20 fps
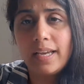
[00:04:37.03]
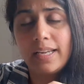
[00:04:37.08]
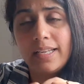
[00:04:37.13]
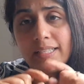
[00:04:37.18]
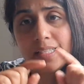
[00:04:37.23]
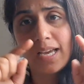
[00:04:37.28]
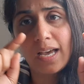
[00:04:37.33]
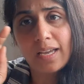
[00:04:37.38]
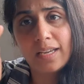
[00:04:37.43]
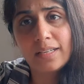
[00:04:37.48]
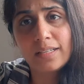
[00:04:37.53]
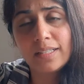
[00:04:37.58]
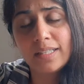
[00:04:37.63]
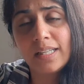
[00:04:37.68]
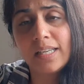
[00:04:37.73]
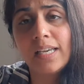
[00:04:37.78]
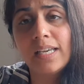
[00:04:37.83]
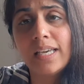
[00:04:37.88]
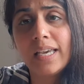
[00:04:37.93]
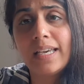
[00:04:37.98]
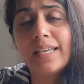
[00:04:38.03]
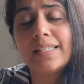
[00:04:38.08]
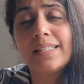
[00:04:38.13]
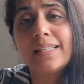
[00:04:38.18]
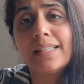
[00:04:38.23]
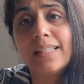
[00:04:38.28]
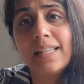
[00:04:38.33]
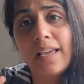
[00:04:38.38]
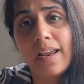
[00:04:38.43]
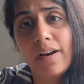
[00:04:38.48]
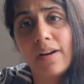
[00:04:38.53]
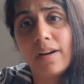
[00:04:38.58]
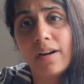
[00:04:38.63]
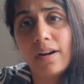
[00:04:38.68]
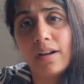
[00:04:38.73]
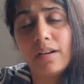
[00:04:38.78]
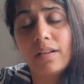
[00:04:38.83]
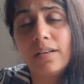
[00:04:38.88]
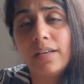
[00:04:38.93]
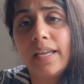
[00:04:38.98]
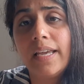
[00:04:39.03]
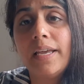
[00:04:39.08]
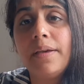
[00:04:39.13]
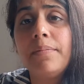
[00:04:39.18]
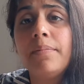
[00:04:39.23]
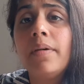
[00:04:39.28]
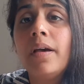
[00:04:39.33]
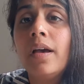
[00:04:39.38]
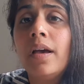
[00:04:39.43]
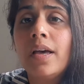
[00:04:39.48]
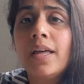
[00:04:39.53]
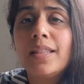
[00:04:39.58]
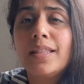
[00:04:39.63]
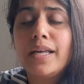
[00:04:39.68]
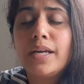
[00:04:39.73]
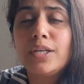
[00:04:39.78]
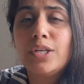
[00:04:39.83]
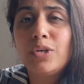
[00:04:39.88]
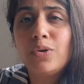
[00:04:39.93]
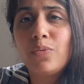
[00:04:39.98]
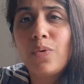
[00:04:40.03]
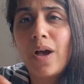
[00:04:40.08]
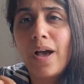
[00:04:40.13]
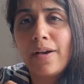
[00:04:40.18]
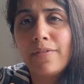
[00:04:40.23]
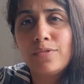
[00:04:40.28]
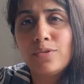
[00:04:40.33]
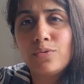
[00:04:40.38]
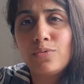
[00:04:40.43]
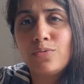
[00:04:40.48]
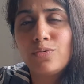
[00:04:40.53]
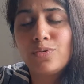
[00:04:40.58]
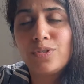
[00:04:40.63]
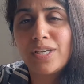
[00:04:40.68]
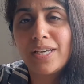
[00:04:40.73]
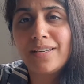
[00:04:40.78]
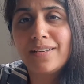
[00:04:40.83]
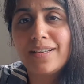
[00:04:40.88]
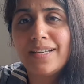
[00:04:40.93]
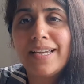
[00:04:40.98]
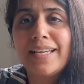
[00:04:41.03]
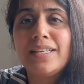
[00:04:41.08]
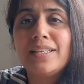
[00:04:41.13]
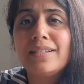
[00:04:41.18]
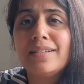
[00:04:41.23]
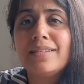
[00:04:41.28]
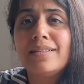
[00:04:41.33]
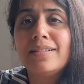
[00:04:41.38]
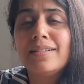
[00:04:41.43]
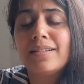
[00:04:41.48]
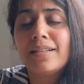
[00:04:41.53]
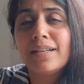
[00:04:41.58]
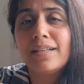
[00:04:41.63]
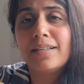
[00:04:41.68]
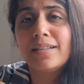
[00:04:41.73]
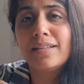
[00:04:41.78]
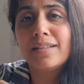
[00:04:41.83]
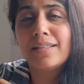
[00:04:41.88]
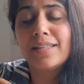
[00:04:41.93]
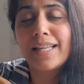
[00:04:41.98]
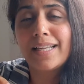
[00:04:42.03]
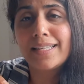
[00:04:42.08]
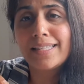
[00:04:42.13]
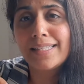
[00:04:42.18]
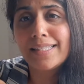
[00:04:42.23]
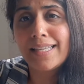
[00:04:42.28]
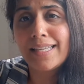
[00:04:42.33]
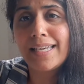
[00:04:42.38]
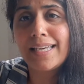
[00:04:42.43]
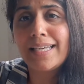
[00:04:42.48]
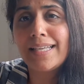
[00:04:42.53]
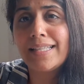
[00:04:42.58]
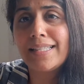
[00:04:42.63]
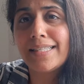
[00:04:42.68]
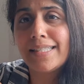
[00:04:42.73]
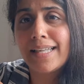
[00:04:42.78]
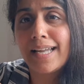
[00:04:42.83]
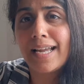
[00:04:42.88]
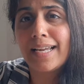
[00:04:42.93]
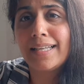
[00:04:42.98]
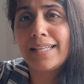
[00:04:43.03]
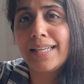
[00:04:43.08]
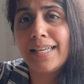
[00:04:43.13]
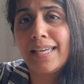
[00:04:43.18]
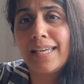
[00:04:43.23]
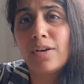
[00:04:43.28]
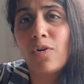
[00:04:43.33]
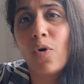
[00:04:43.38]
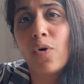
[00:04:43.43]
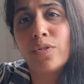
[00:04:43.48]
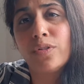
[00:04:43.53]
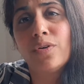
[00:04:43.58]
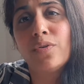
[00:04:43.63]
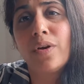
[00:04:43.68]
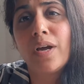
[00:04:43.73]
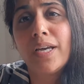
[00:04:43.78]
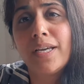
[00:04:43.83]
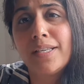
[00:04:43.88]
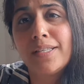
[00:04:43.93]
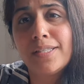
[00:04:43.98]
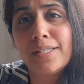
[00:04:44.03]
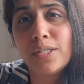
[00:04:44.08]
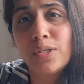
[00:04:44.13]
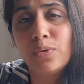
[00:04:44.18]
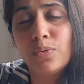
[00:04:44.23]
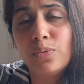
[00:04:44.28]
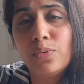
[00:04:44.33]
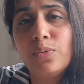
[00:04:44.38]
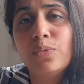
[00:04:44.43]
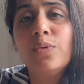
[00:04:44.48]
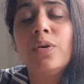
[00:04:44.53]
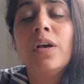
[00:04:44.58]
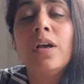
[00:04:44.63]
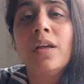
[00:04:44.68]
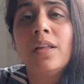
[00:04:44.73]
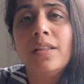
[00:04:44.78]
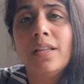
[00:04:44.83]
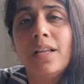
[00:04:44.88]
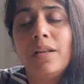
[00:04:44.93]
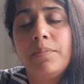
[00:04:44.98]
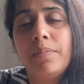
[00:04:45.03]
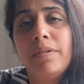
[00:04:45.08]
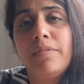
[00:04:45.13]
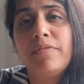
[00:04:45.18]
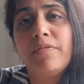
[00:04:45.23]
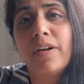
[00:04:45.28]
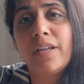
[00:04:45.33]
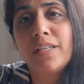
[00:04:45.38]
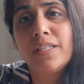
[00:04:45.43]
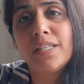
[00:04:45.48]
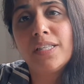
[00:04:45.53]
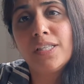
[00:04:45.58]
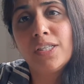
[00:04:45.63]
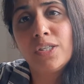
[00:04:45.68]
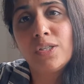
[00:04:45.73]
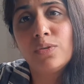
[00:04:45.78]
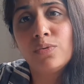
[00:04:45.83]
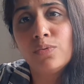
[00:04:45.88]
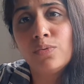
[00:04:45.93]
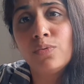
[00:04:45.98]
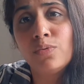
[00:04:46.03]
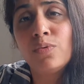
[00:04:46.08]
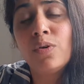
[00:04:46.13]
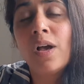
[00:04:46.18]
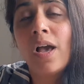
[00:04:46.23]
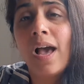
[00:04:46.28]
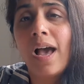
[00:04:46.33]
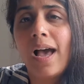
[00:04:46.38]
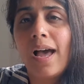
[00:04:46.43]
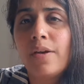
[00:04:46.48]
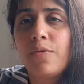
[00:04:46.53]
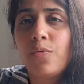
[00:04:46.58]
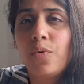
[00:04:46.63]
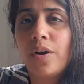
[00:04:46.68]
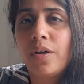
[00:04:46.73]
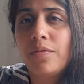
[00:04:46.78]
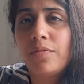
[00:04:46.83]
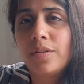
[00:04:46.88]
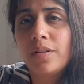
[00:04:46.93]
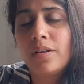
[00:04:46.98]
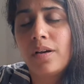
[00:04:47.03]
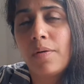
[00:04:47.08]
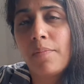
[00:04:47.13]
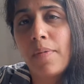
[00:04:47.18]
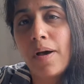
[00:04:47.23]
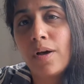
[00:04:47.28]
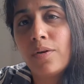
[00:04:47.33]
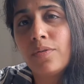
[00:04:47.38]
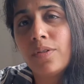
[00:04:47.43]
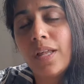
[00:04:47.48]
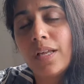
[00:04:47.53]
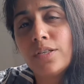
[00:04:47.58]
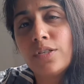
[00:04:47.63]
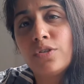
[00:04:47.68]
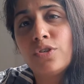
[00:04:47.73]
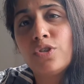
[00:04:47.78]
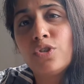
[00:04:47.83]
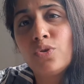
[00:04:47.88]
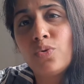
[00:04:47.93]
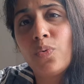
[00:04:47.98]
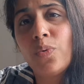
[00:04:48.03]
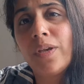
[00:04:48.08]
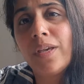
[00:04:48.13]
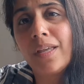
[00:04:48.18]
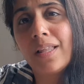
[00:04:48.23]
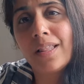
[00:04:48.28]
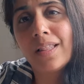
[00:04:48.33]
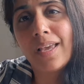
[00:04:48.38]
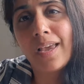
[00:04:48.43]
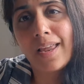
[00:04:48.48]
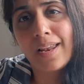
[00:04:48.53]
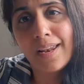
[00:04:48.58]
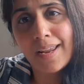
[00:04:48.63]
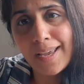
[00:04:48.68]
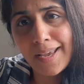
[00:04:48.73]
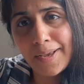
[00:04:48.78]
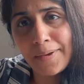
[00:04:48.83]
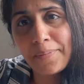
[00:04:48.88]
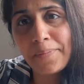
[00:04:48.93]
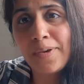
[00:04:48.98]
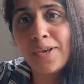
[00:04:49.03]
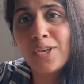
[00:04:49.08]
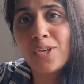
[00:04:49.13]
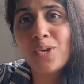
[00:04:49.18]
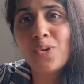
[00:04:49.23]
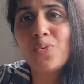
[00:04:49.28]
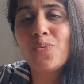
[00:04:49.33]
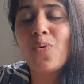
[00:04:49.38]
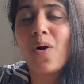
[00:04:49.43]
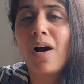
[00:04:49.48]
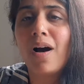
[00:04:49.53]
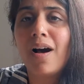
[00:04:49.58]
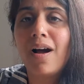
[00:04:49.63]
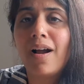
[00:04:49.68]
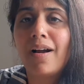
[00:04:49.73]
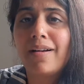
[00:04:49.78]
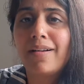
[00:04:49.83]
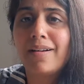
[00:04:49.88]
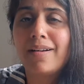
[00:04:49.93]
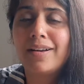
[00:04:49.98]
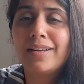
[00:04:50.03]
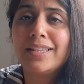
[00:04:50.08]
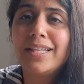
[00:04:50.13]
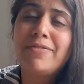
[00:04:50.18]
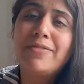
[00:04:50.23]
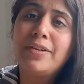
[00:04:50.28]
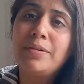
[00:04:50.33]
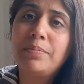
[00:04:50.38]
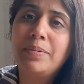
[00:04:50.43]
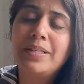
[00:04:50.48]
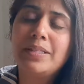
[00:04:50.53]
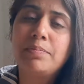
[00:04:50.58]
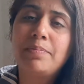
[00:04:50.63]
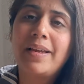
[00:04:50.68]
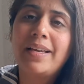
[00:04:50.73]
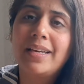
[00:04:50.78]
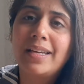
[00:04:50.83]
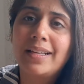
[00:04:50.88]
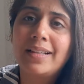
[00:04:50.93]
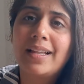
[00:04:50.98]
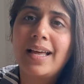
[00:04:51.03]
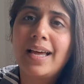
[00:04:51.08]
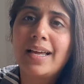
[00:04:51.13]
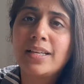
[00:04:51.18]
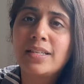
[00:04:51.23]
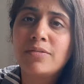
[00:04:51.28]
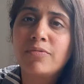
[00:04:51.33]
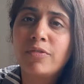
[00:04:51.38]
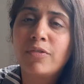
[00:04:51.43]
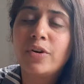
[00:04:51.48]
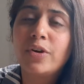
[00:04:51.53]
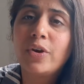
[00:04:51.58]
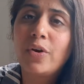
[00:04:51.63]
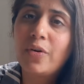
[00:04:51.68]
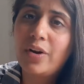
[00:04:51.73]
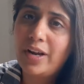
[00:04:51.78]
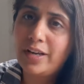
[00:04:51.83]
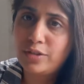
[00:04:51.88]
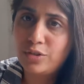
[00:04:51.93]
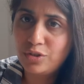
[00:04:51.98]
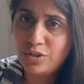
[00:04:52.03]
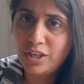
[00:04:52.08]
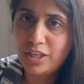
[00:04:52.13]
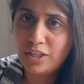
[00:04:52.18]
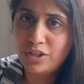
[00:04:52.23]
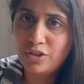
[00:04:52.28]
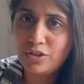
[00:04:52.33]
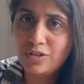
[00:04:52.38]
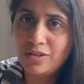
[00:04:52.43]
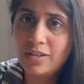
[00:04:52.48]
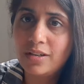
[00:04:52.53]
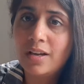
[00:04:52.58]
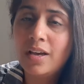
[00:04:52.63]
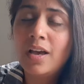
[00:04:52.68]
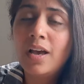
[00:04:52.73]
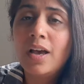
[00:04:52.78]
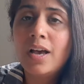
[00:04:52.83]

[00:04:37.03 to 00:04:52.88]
entire thing is in their name, then you have to take a letter that says that they authorize you, they'll be funding you, and whatever the amount that you're showing in their name, they will be spending that for your education.